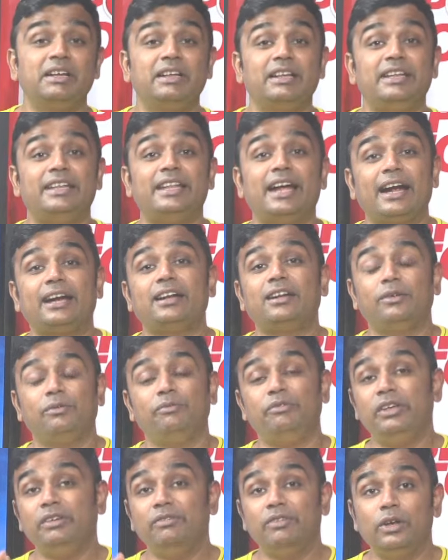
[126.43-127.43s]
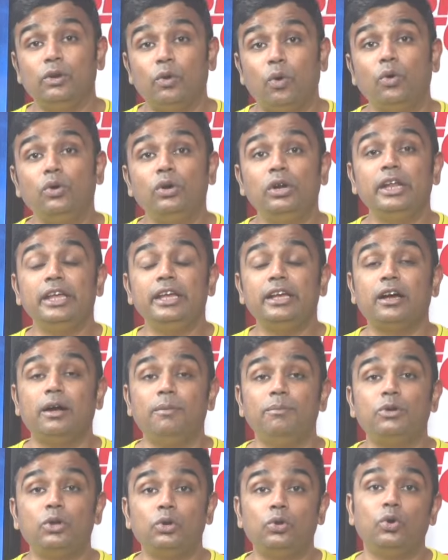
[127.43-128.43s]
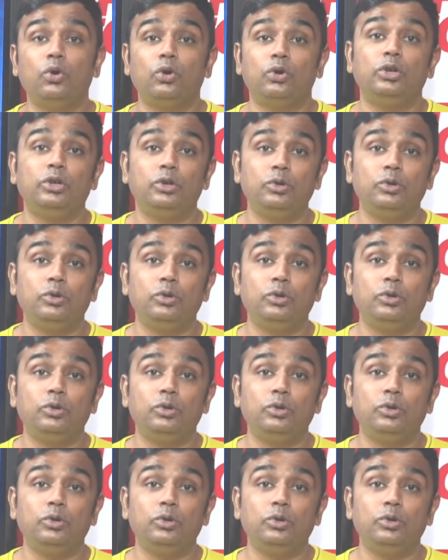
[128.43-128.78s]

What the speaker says: That we will only come to know